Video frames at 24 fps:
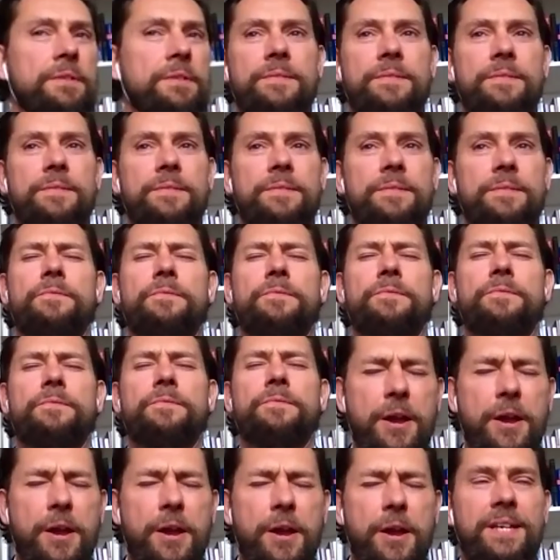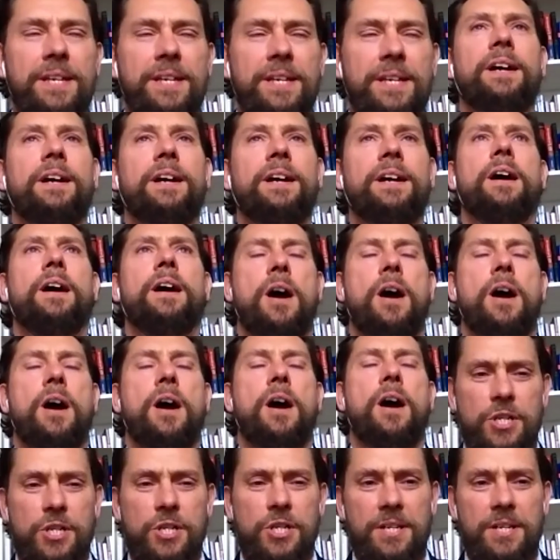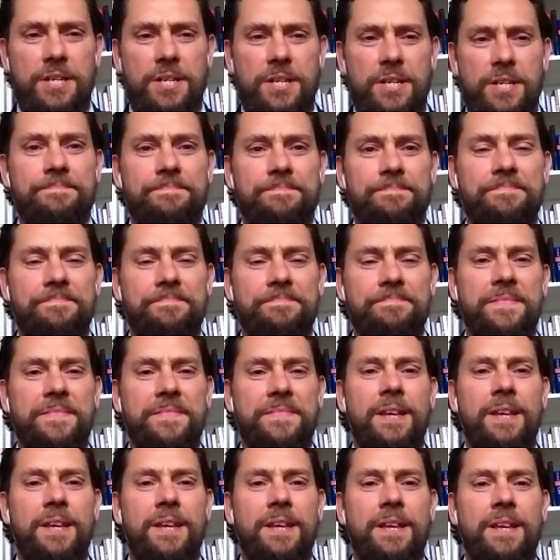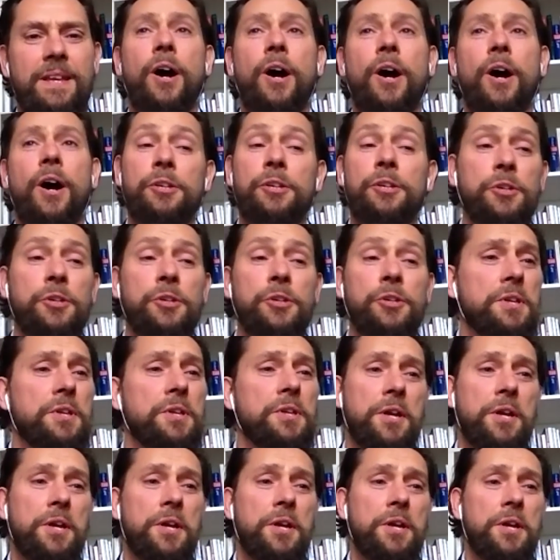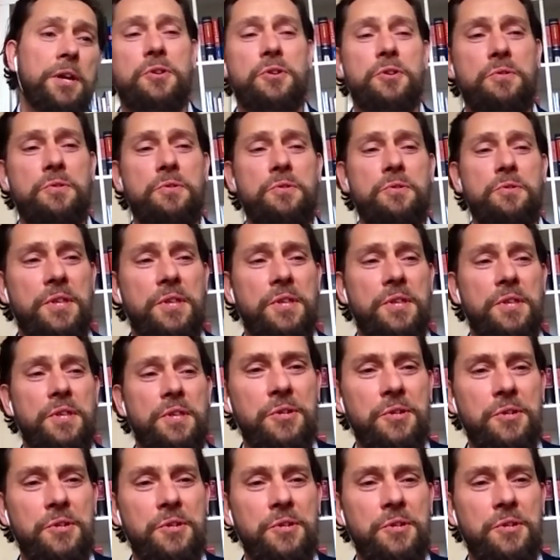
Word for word: very harshly. I knew that I knew that I knew that I was